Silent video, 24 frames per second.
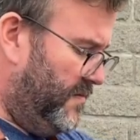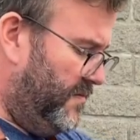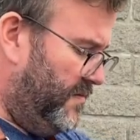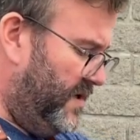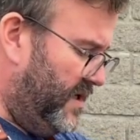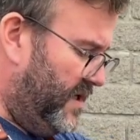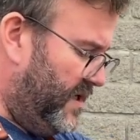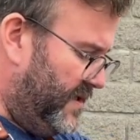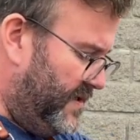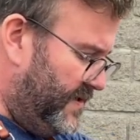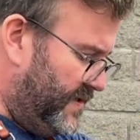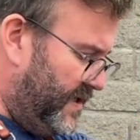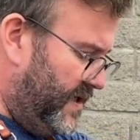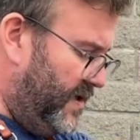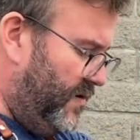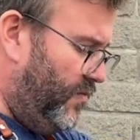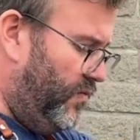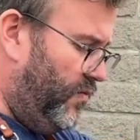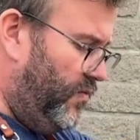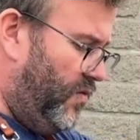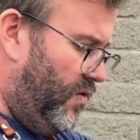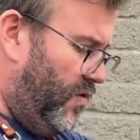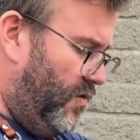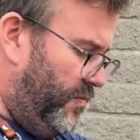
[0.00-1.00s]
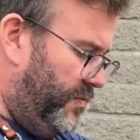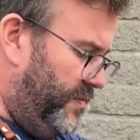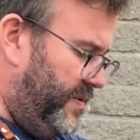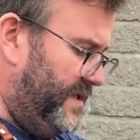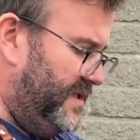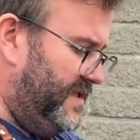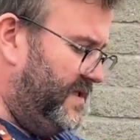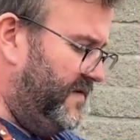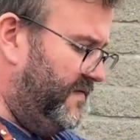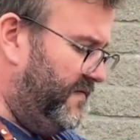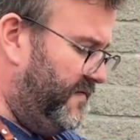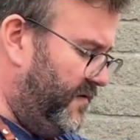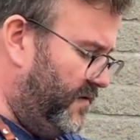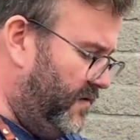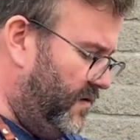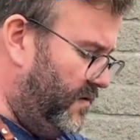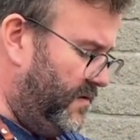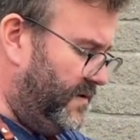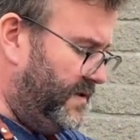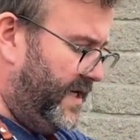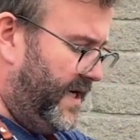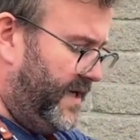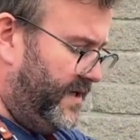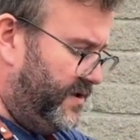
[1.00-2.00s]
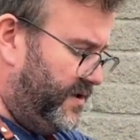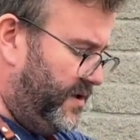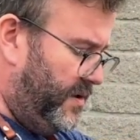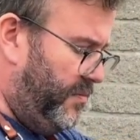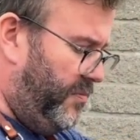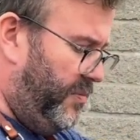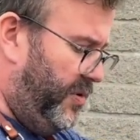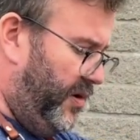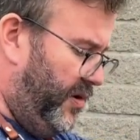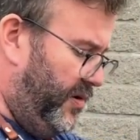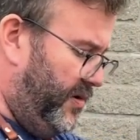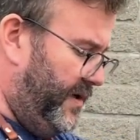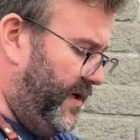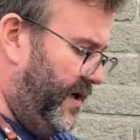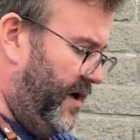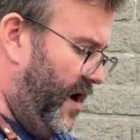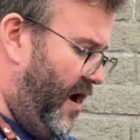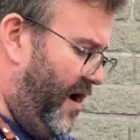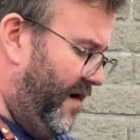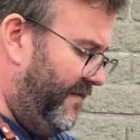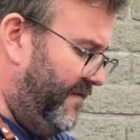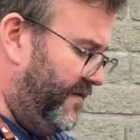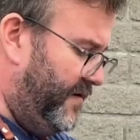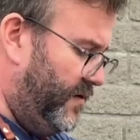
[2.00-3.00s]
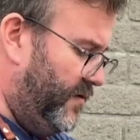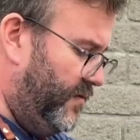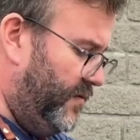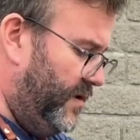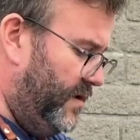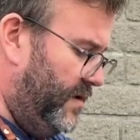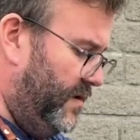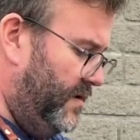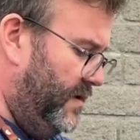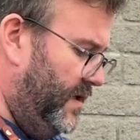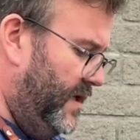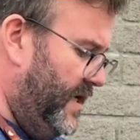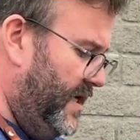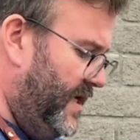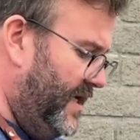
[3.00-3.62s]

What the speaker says: because it won't be difficult to actually pull it off the grill.